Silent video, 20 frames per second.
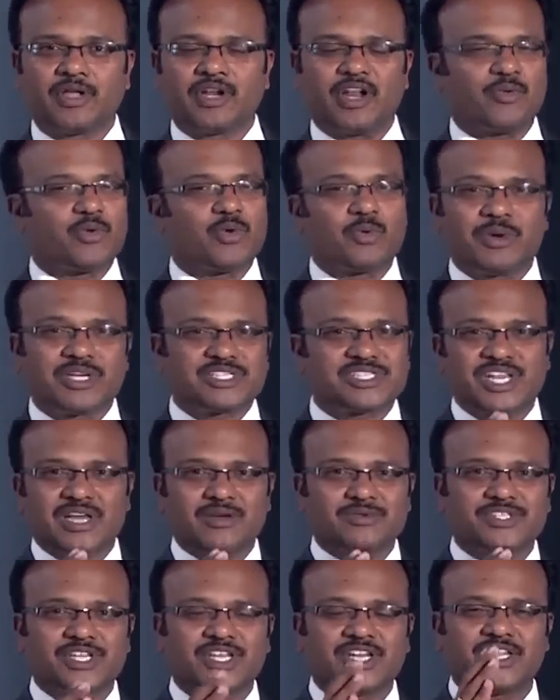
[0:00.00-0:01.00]
Now you must
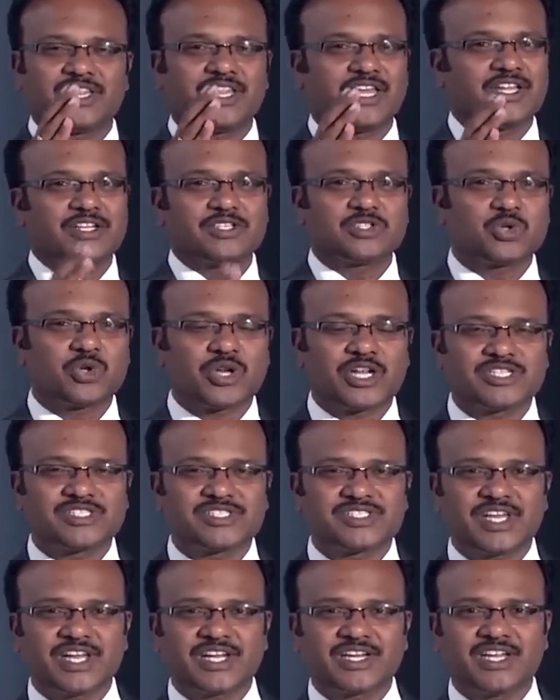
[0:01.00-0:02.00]
have seen in the insurance
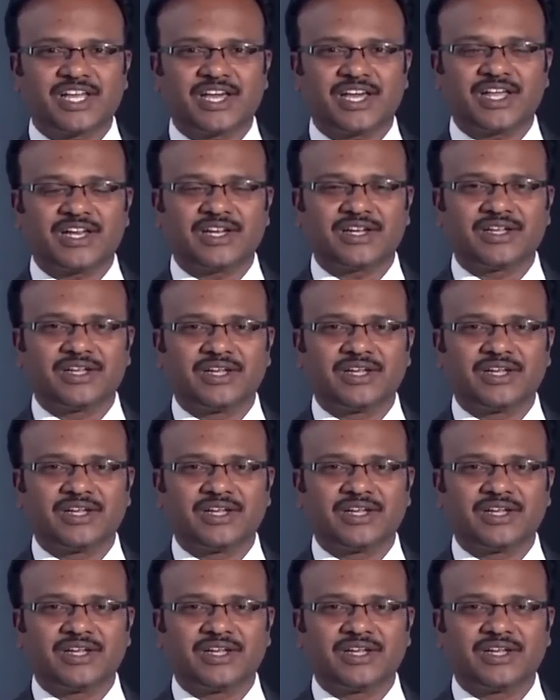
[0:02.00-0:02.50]
sector